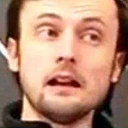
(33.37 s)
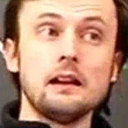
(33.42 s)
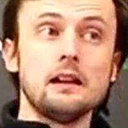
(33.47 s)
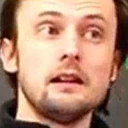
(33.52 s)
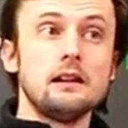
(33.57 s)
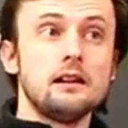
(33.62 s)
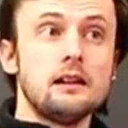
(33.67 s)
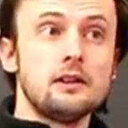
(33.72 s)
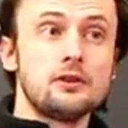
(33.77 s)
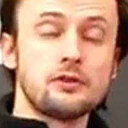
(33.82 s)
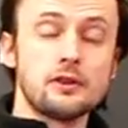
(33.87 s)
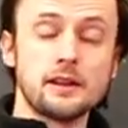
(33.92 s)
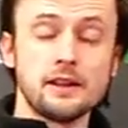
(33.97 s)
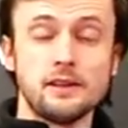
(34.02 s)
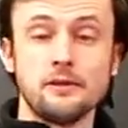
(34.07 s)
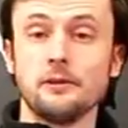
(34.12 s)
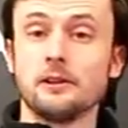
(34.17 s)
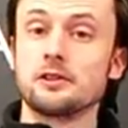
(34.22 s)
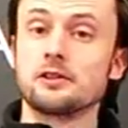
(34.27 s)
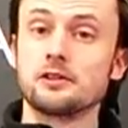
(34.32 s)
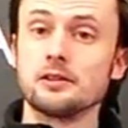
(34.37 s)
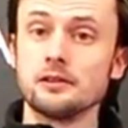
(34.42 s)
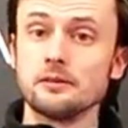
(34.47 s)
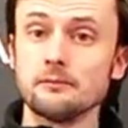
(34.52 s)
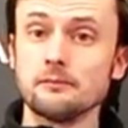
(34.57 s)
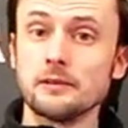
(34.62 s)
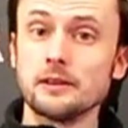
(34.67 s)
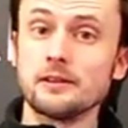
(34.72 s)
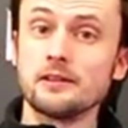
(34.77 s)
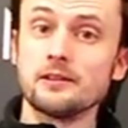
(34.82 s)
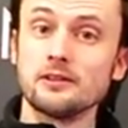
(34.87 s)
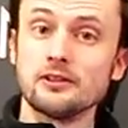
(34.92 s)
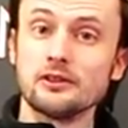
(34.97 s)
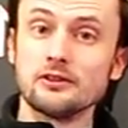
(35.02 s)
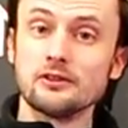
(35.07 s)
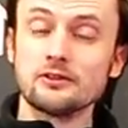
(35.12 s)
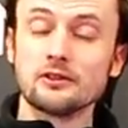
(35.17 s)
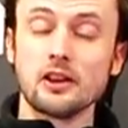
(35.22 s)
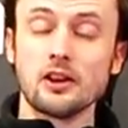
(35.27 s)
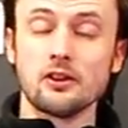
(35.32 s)
a tricky question
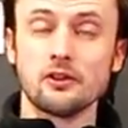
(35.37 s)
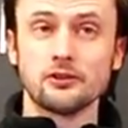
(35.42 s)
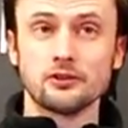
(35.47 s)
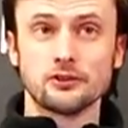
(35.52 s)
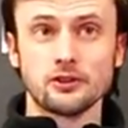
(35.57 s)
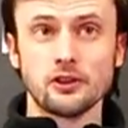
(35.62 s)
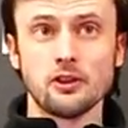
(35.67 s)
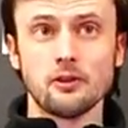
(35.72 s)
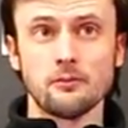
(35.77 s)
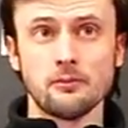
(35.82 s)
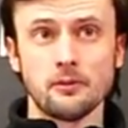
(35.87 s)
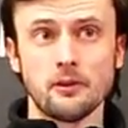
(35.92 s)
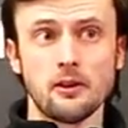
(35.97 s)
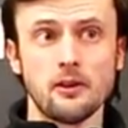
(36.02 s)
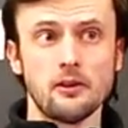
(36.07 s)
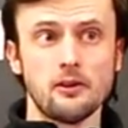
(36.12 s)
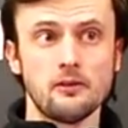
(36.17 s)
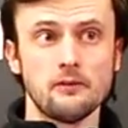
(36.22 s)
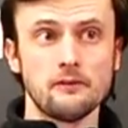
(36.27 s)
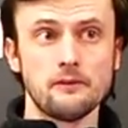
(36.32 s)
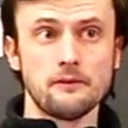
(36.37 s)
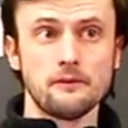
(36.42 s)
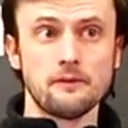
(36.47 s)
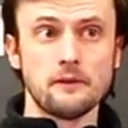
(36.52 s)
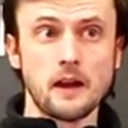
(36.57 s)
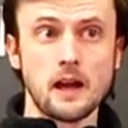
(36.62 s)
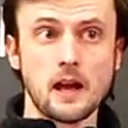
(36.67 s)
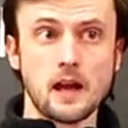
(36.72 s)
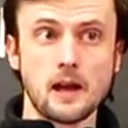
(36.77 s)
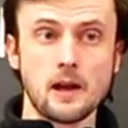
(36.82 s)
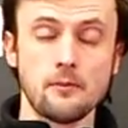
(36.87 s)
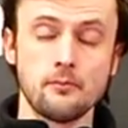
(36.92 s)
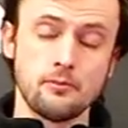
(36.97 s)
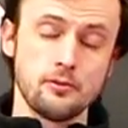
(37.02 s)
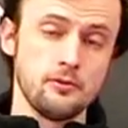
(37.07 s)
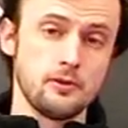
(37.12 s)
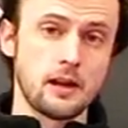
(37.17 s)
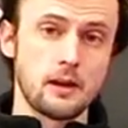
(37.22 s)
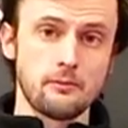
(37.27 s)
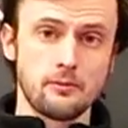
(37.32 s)
because on top of
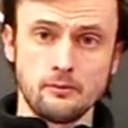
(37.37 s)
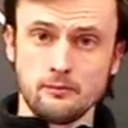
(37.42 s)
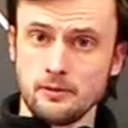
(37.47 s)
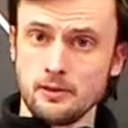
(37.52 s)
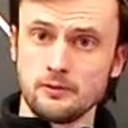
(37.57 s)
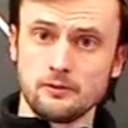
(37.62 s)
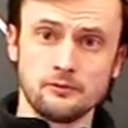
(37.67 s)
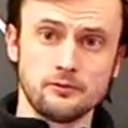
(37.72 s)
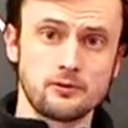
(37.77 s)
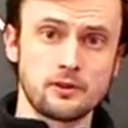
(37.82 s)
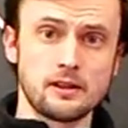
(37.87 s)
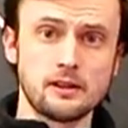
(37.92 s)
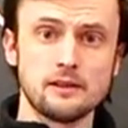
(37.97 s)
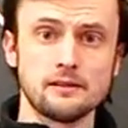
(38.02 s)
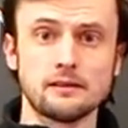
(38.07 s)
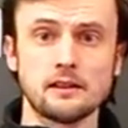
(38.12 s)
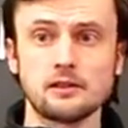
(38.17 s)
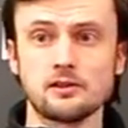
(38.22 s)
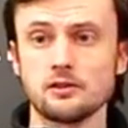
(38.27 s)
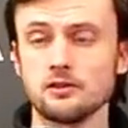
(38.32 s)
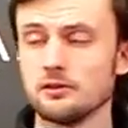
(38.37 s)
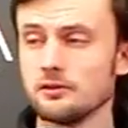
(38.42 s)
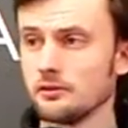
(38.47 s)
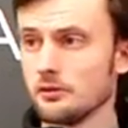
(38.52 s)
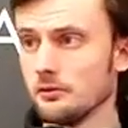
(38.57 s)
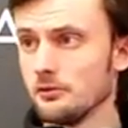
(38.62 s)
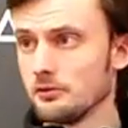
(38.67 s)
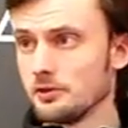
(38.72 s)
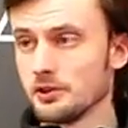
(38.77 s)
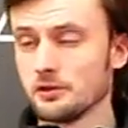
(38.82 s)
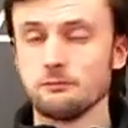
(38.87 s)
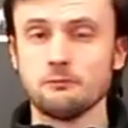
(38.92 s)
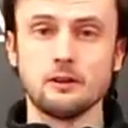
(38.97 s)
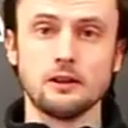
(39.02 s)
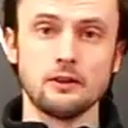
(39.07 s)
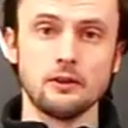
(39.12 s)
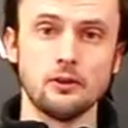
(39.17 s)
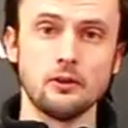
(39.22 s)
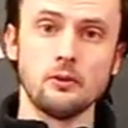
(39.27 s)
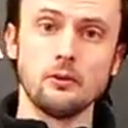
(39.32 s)
bootcamp and personal training sessions, or just
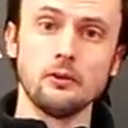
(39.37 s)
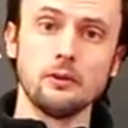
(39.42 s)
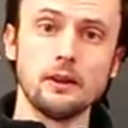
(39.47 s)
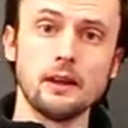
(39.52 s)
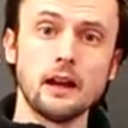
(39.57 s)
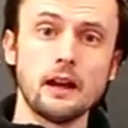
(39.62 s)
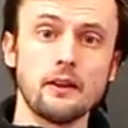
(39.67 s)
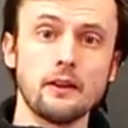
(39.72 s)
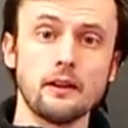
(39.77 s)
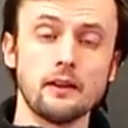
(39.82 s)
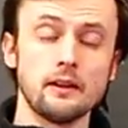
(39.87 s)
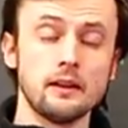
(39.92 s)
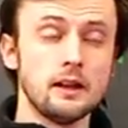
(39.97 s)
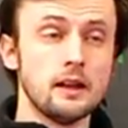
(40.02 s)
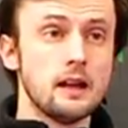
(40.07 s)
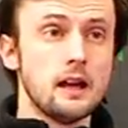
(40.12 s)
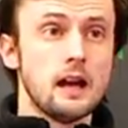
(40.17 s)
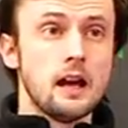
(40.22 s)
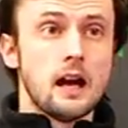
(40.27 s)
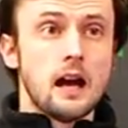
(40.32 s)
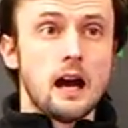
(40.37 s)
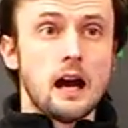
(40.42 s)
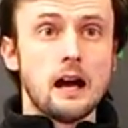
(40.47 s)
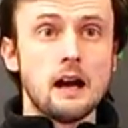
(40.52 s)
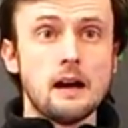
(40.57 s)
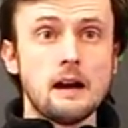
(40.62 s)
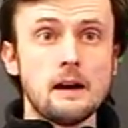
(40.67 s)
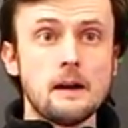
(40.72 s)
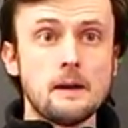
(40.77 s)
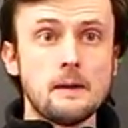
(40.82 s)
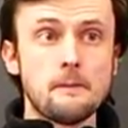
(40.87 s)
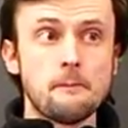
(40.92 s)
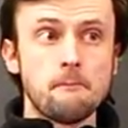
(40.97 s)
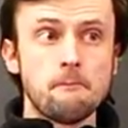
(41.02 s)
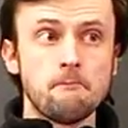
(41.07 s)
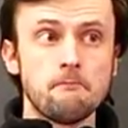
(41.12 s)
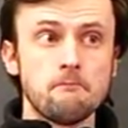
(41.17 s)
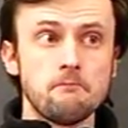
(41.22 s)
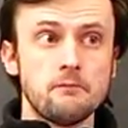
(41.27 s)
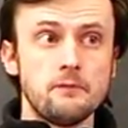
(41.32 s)
one or the other,
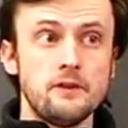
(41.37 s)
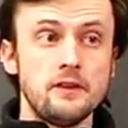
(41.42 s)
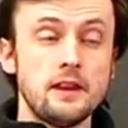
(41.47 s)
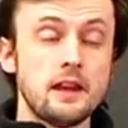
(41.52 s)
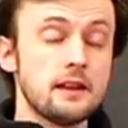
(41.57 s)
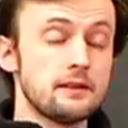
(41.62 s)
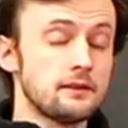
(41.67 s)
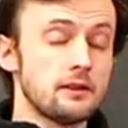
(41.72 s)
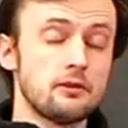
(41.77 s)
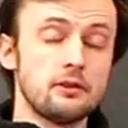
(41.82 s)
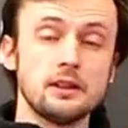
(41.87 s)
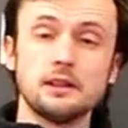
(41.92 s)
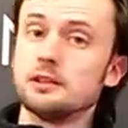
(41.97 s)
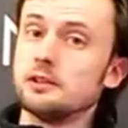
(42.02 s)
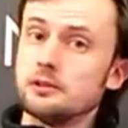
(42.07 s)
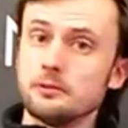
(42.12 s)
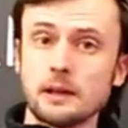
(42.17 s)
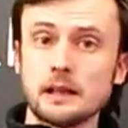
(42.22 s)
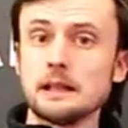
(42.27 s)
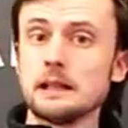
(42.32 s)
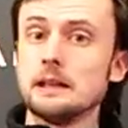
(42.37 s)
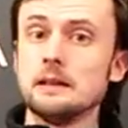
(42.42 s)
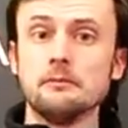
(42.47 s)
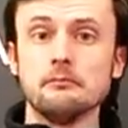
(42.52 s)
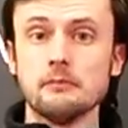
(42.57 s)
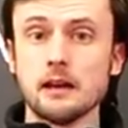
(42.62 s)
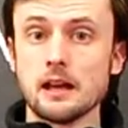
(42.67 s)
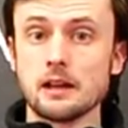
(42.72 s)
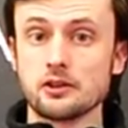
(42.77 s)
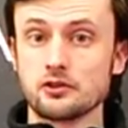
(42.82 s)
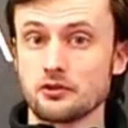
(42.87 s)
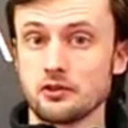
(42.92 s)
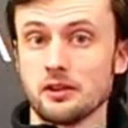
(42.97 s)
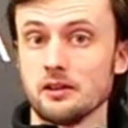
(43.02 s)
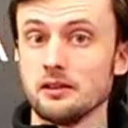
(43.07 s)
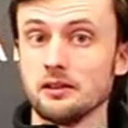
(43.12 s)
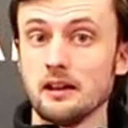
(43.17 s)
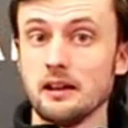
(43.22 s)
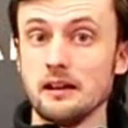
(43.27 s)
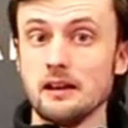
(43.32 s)
there's no need to do any
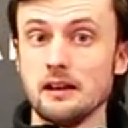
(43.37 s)
extra